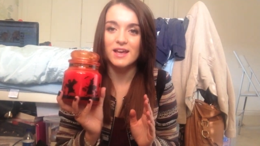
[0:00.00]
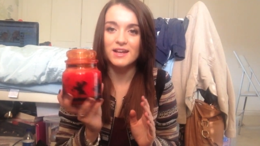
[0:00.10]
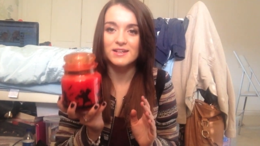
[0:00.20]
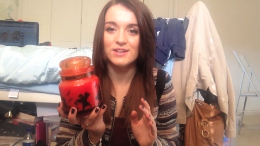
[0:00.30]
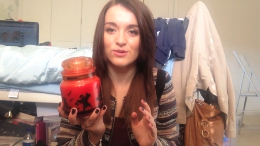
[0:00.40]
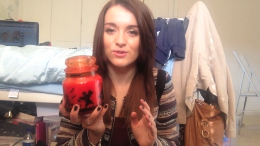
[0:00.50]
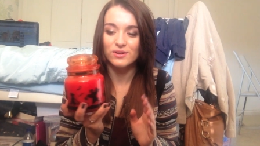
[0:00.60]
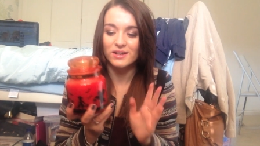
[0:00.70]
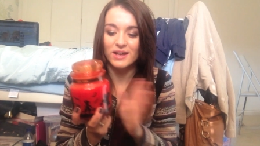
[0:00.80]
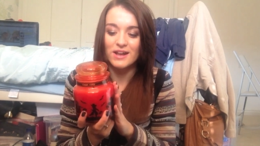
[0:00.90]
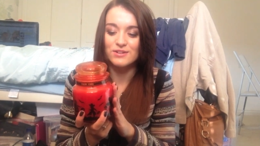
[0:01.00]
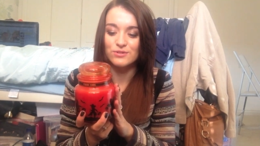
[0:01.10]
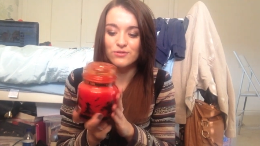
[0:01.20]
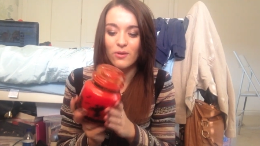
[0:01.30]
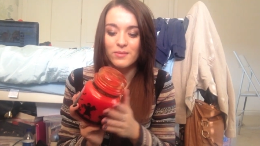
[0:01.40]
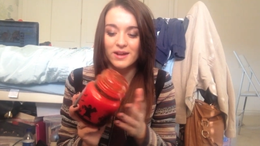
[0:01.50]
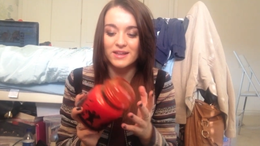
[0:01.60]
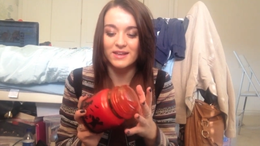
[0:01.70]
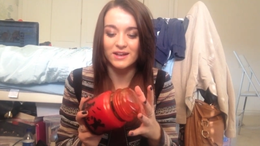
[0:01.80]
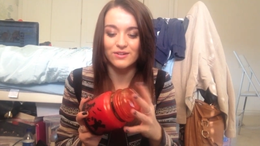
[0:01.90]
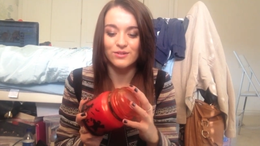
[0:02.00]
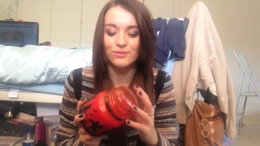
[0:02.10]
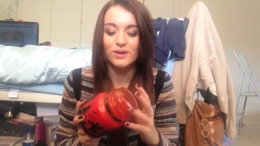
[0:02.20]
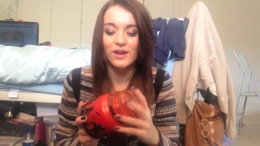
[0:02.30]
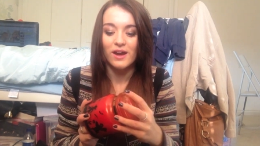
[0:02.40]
candy corn candle from Yankee Candle.